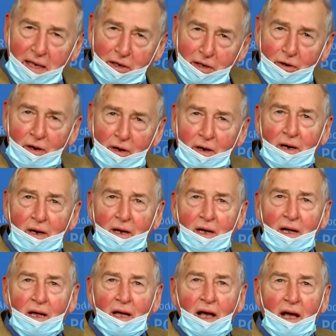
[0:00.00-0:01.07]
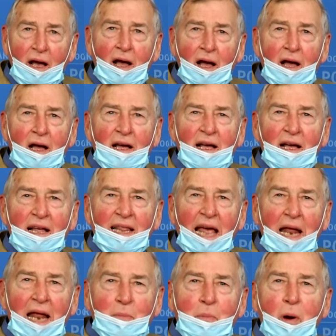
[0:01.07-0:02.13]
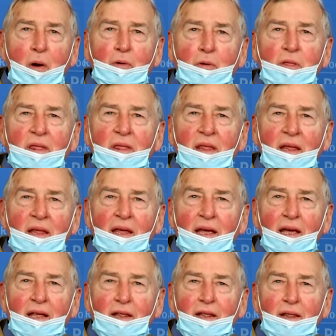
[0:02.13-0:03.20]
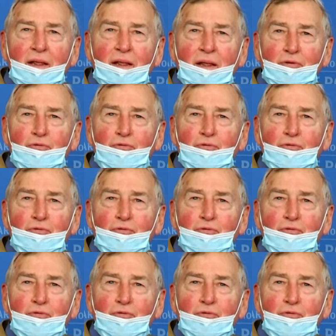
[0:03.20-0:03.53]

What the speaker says: that both great economists,